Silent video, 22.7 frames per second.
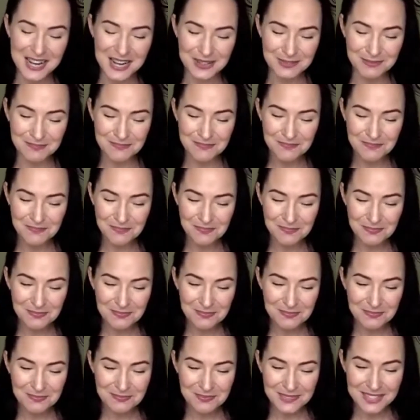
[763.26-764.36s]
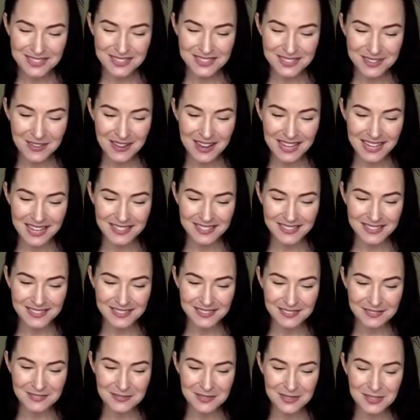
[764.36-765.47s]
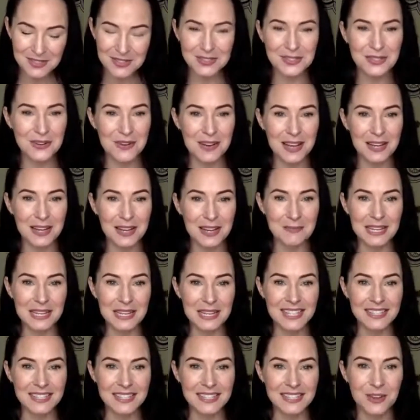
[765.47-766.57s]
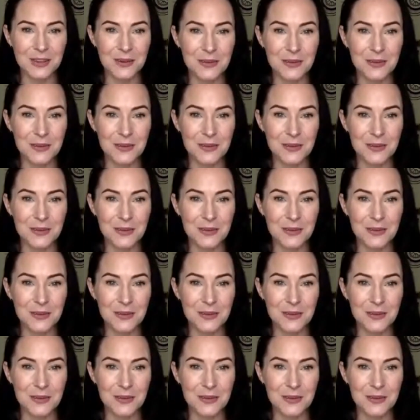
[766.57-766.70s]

So I guess we'll just go ahead and begin.